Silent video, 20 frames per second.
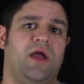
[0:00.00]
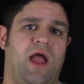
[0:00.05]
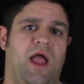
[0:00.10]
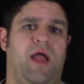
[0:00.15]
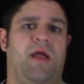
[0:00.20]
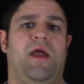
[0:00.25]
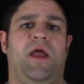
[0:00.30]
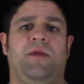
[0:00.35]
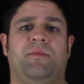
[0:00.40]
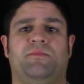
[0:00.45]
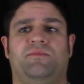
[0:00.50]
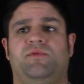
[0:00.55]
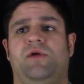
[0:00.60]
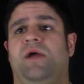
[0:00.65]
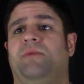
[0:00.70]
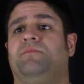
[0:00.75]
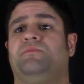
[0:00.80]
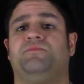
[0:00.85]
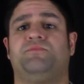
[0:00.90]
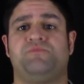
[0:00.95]

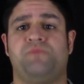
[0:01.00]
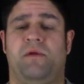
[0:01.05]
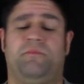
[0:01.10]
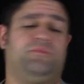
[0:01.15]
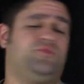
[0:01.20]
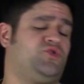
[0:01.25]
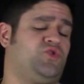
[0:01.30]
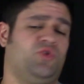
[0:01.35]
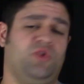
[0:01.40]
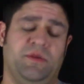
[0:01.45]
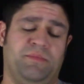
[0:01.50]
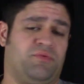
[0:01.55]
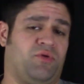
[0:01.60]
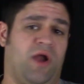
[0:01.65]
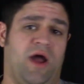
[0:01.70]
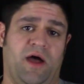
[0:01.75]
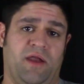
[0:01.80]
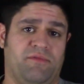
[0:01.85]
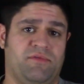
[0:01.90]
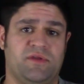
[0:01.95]
I'm truly
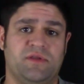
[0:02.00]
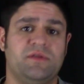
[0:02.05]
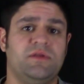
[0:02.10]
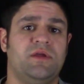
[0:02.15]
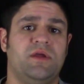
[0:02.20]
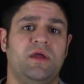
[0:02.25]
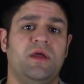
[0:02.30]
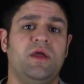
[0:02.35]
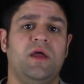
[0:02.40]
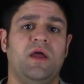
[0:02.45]
proud of it.